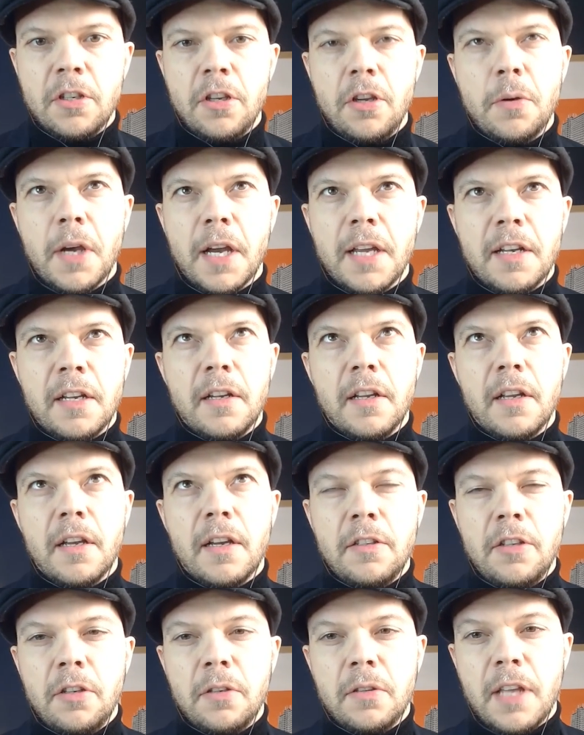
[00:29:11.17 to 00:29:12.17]
you had in
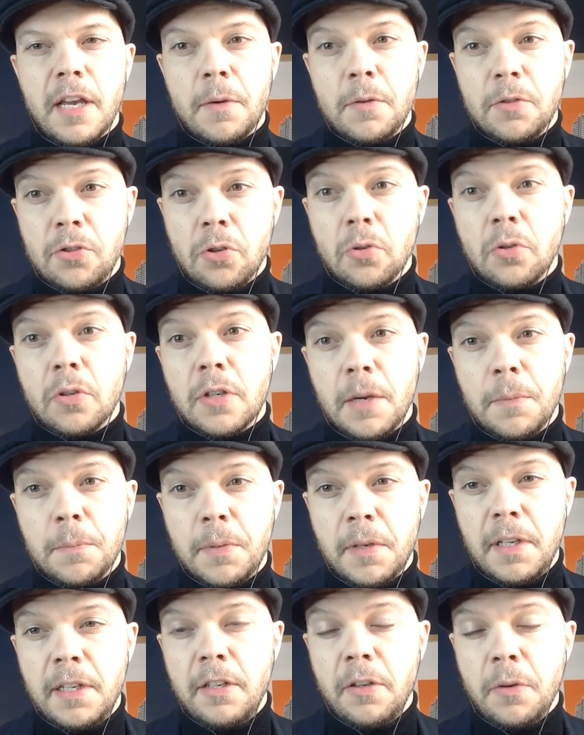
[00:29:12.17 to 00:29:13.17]
a you that was your
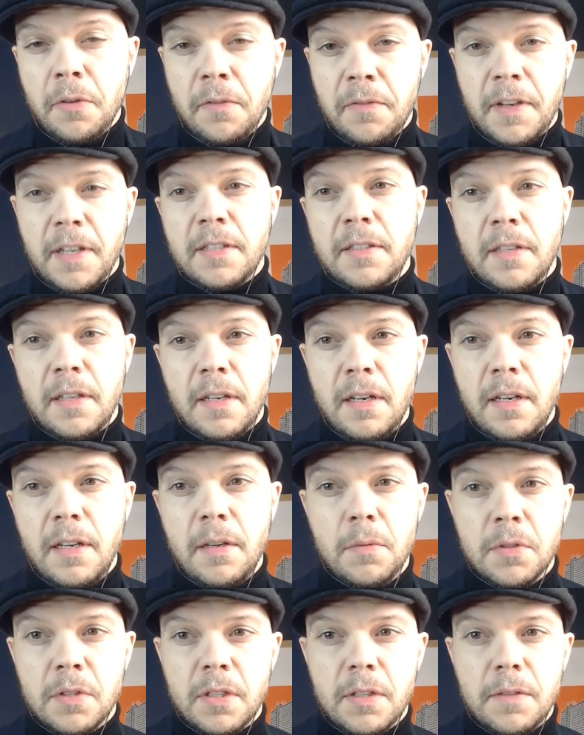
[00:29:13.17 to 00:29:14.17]
company. You invested in
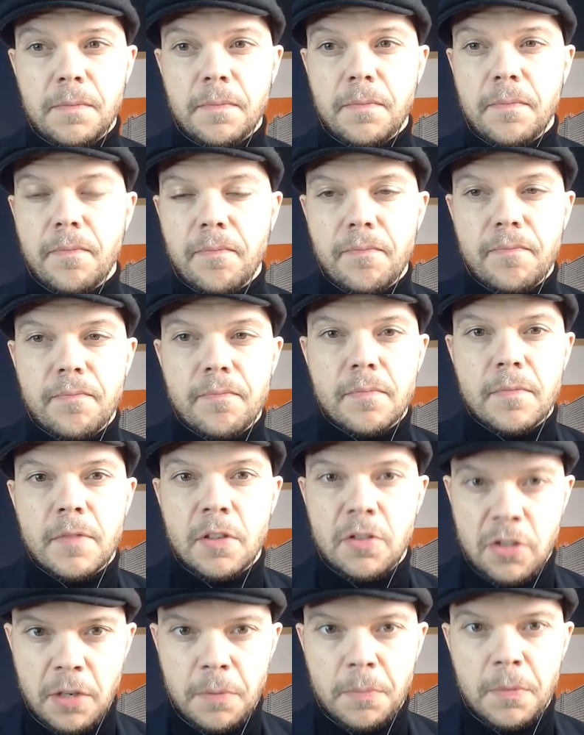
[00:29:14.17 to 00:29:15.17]
it, was it?
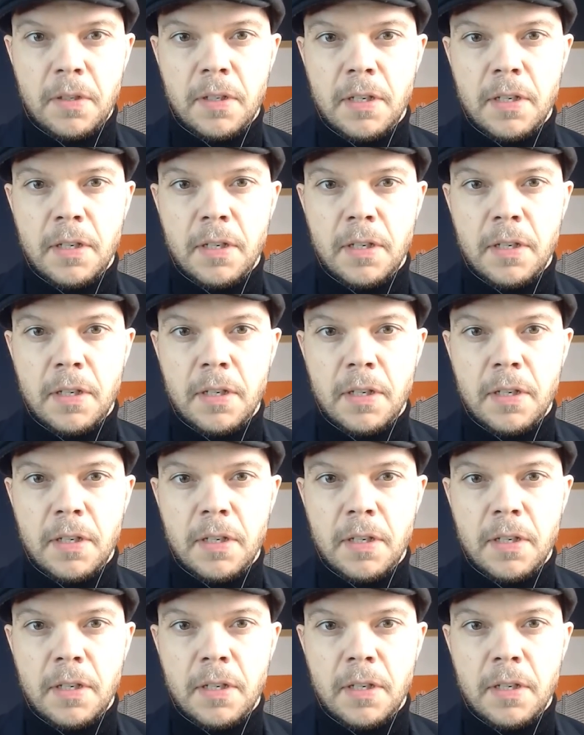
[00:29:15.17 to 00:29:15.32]
The shipment